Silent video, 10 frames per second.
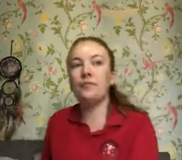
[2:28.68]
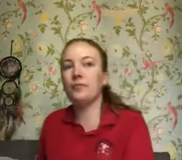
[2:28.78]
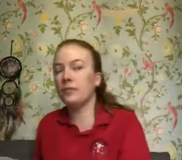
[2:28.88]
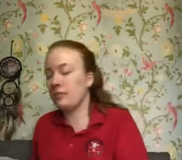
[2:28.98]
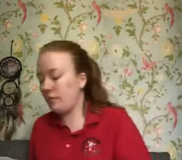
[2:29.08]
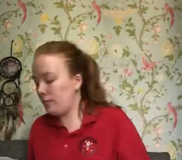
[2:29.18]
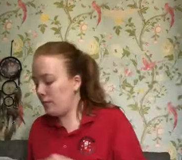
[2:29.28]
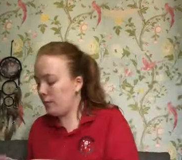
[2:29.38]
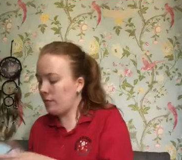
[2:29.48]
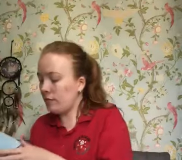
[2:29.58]

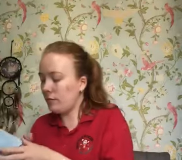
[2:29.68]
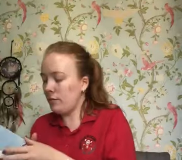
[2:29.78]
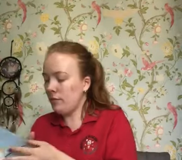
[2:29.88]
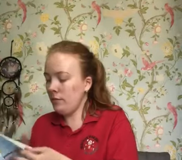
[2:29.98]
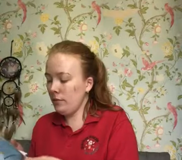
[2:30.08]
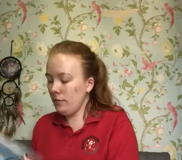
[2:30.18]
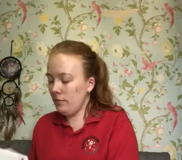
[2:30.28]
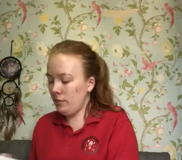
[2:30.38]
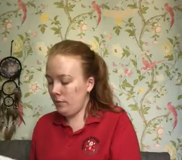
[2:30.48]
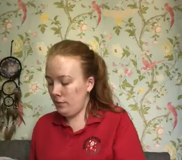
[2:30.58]

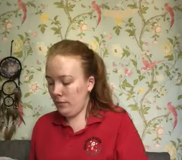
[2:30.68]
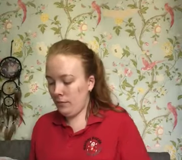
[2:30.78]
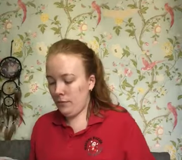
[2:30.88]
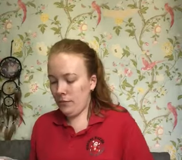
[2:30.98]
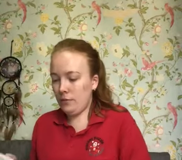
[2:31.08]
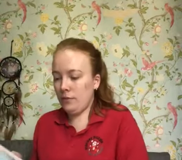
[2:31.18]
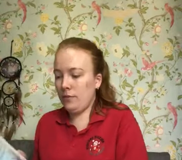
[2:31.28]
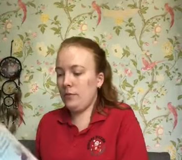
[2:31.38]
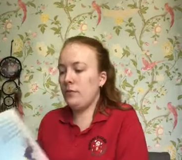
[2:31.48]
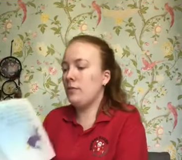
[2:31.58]

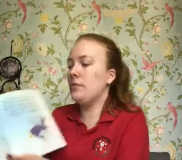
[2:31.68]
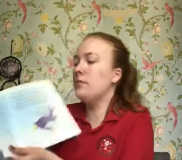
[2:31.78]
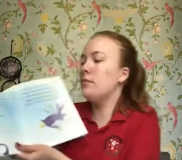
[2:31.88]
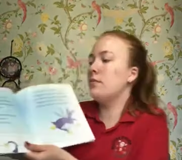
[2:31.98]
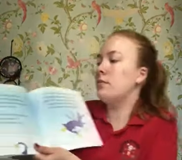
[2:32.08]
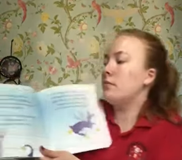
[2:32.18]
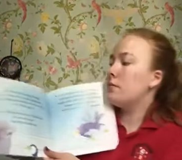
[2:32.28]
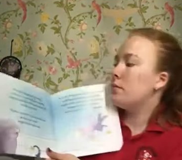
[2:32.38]
(no one is talking)